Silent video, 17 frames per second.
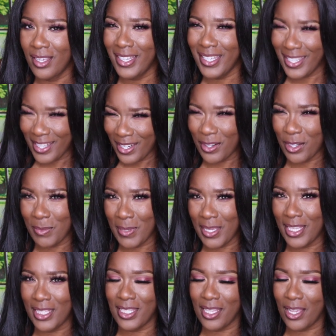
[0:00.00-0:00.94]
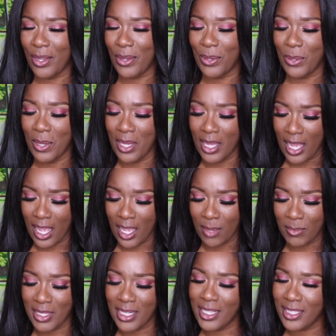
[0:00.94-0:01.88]
You know what I mean? So
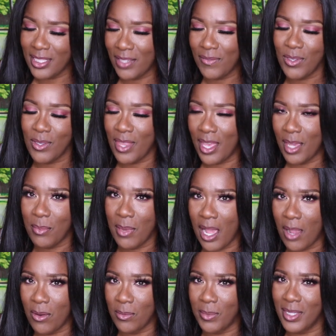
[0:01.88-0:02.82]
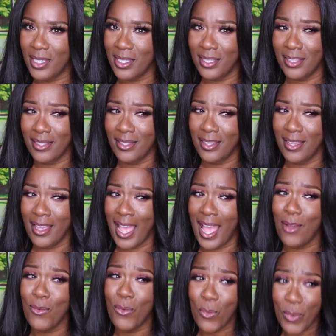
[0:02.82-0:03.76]
um, it does give you that power because
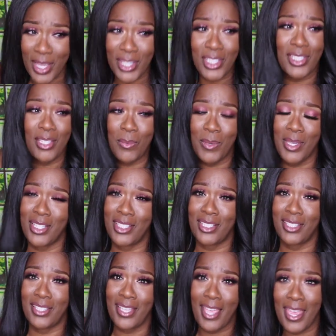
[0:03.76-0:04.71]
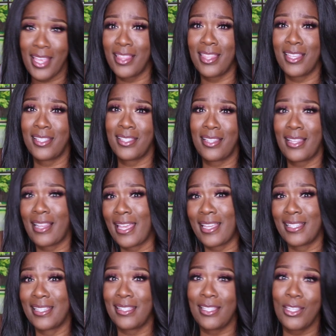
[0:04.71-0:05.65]
I wish that we could just take this like
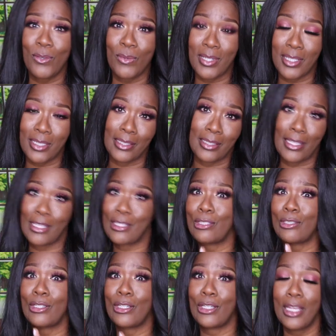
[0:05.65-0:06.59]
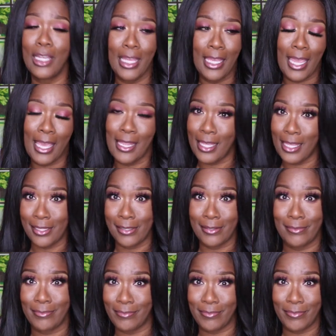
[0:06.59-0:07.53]
a secret elixir and then
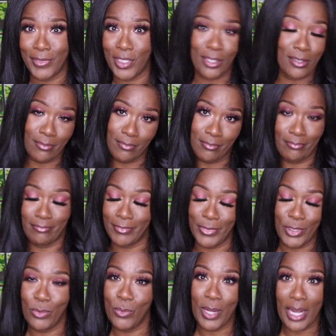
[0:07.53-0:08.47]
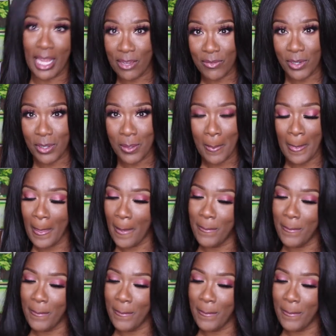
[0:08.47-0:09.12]
just do whatever.